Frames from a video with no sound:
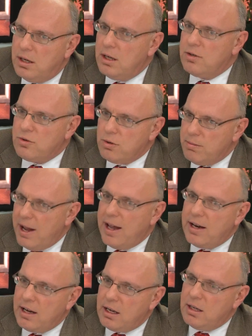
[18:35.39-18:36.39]
a
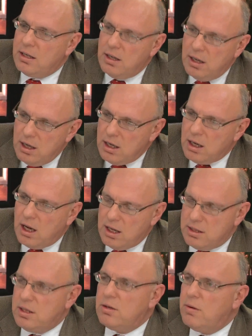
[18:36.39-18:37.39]
traumatic
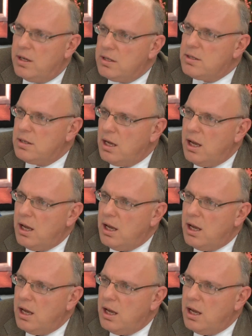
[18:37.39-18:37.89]
consequence.